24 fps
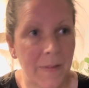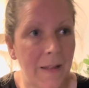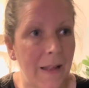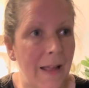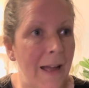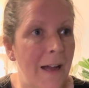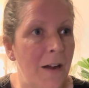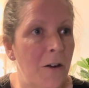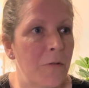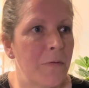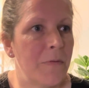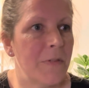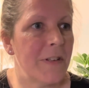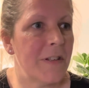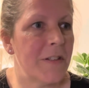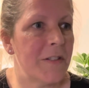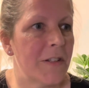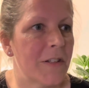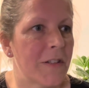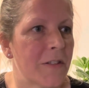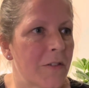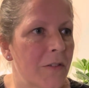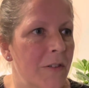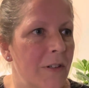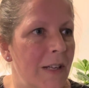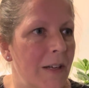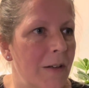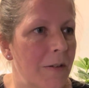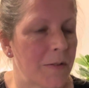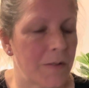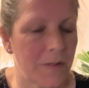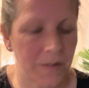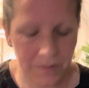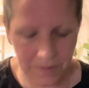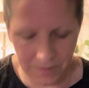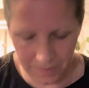Alfie's just gone
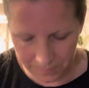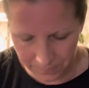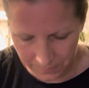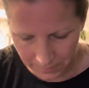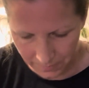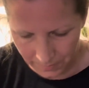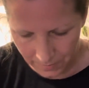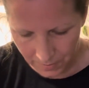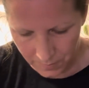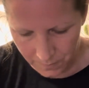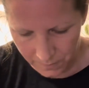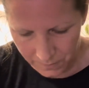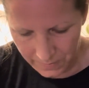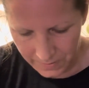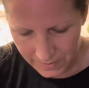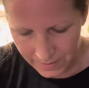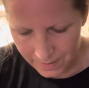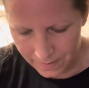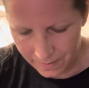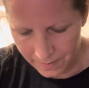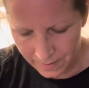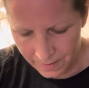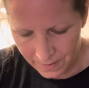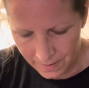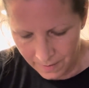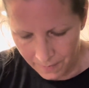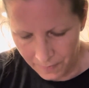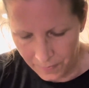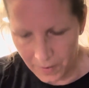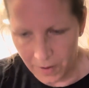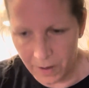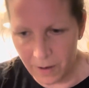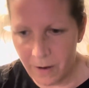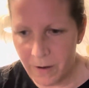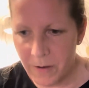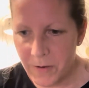outside, hopefully
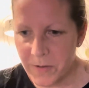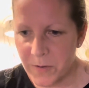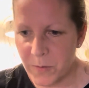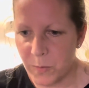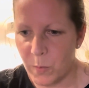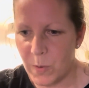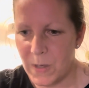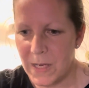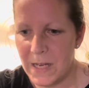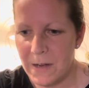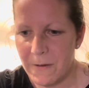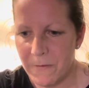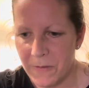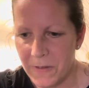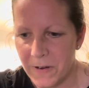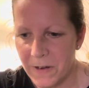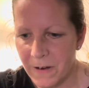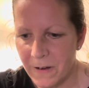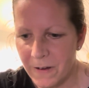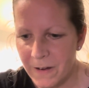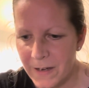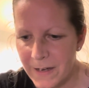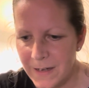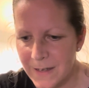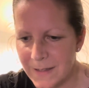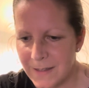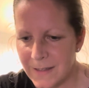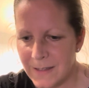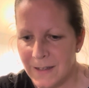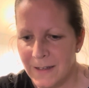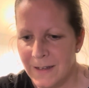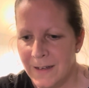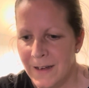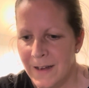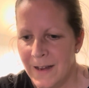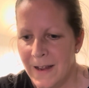the last wee of the night,
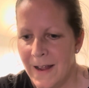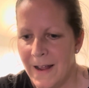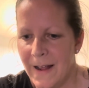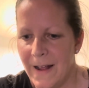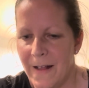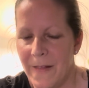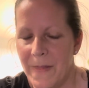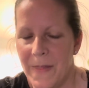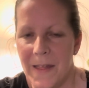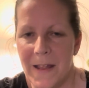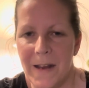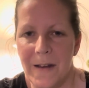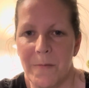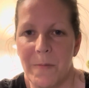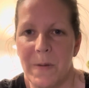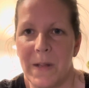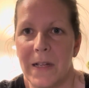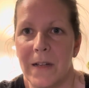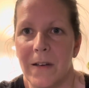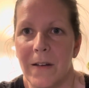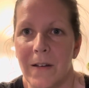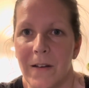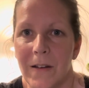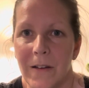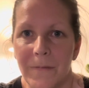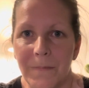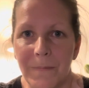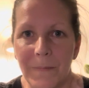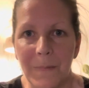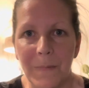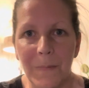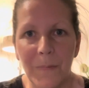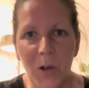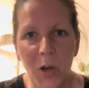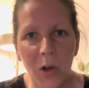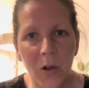and then we can
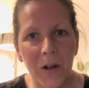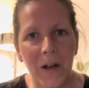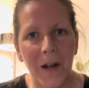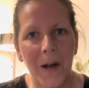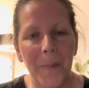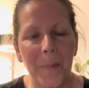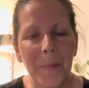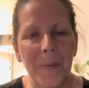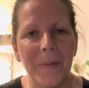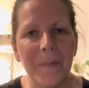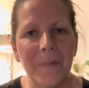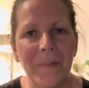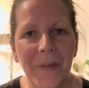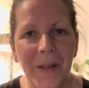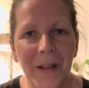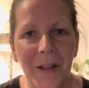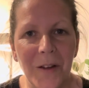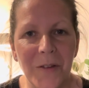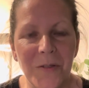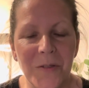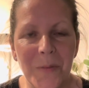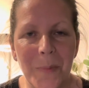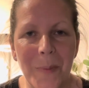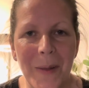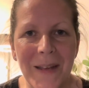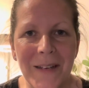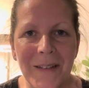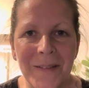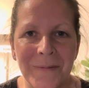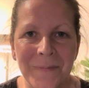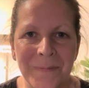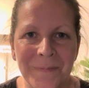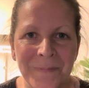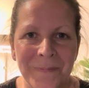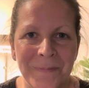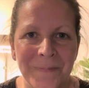lock up and go to bed.
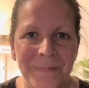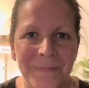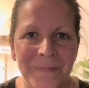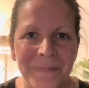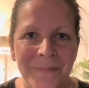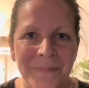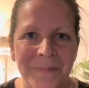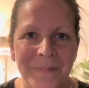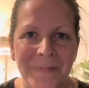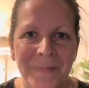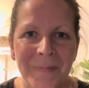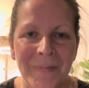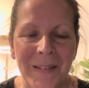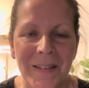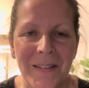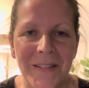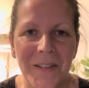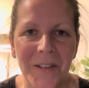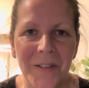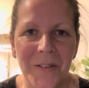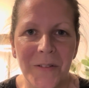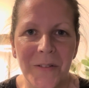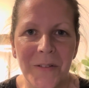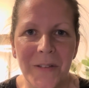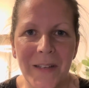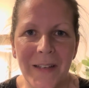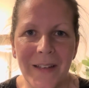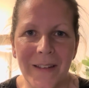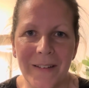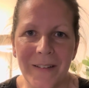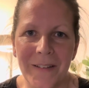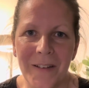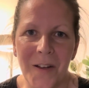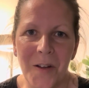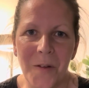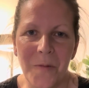So yeah,
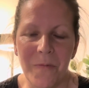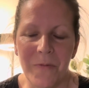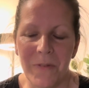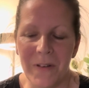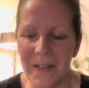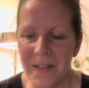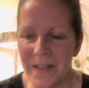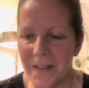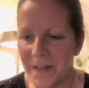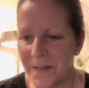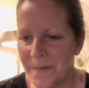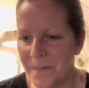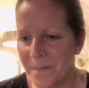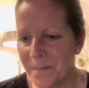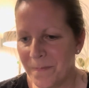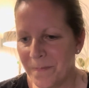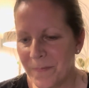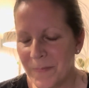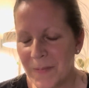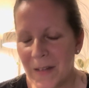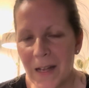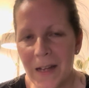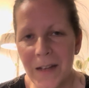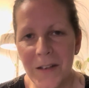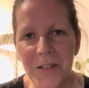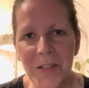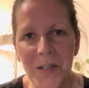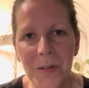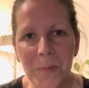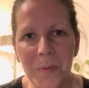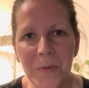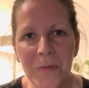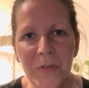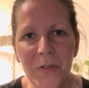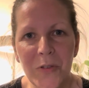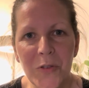hopefully catch up
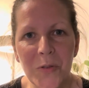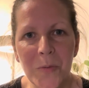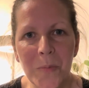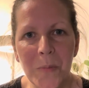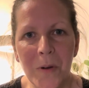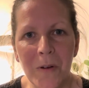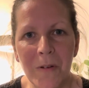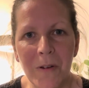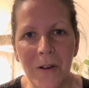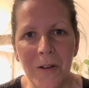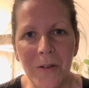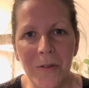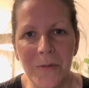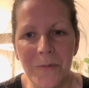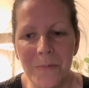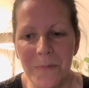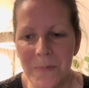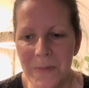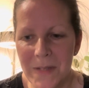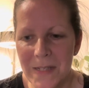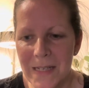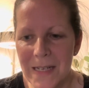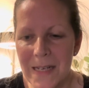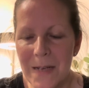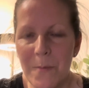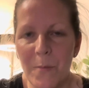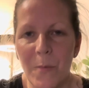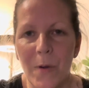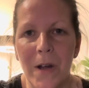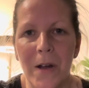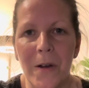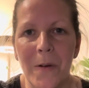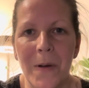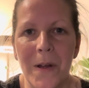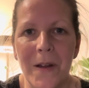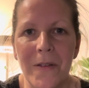with you tomorrow. Sleep
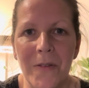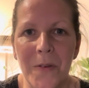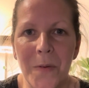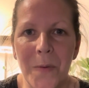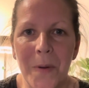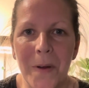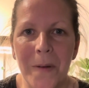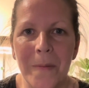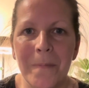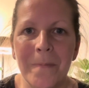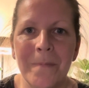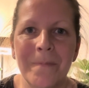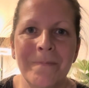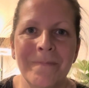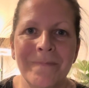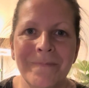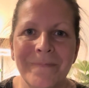well, everyone.